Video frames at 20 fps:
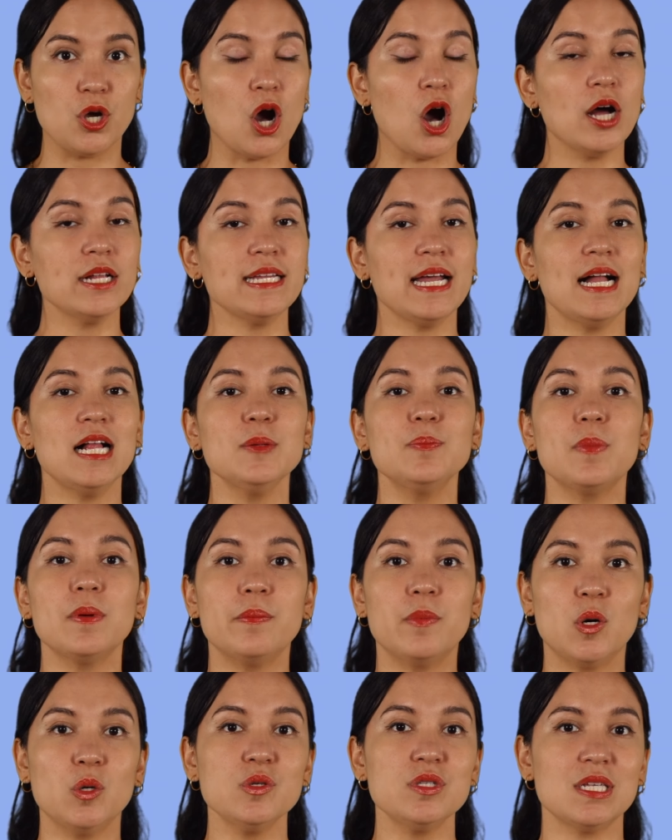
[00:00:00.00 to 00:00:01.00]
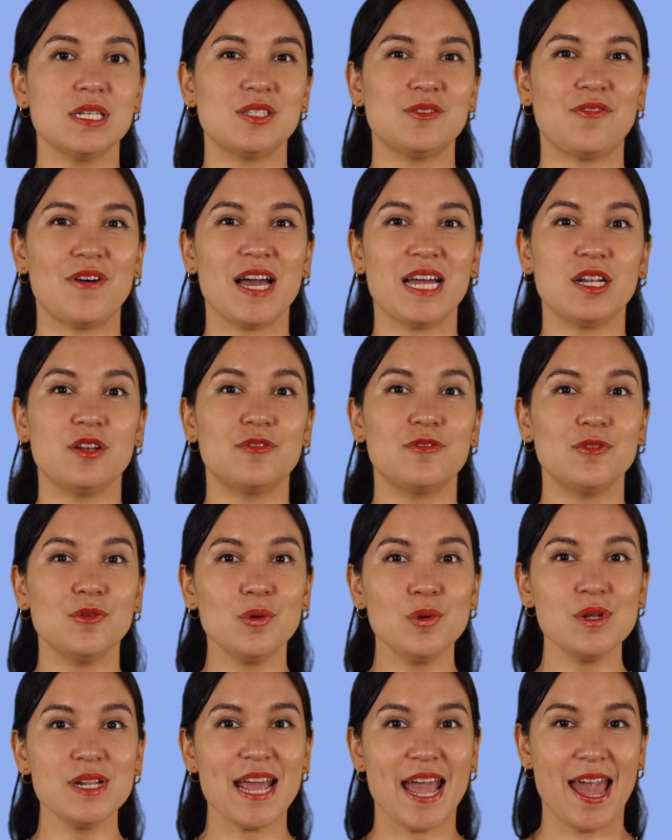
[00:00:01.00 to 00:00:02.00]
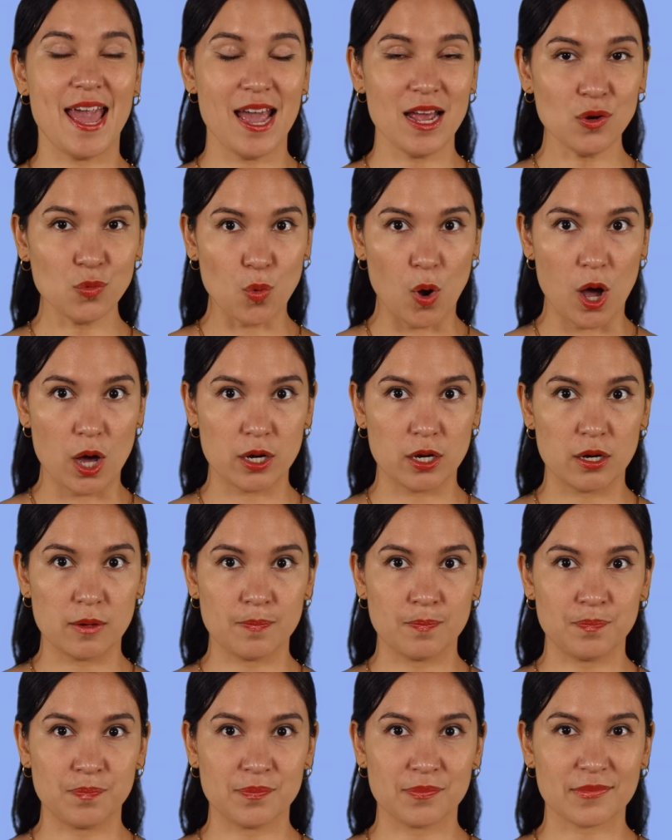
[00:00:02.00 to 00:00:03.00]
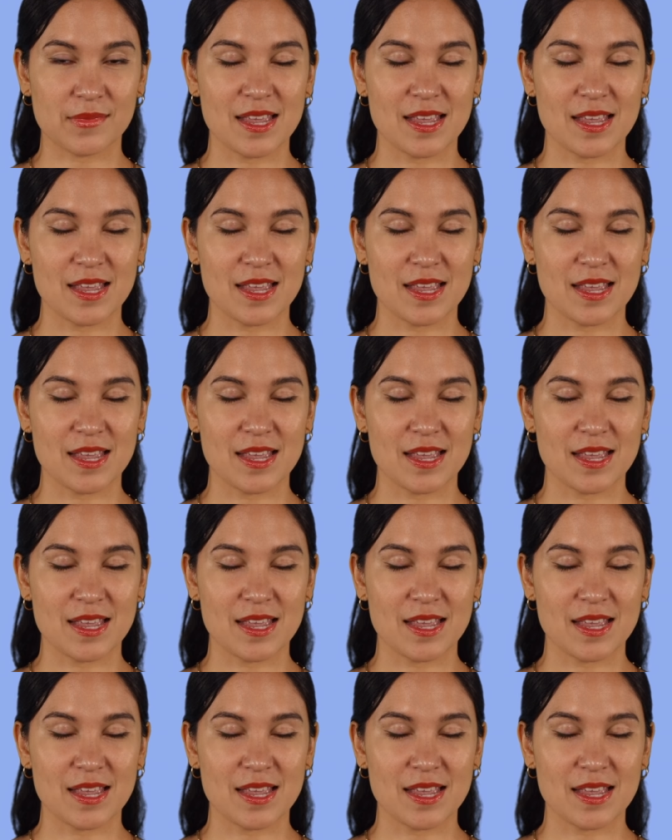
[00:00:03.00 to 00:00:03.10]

God helped Moses find food and water.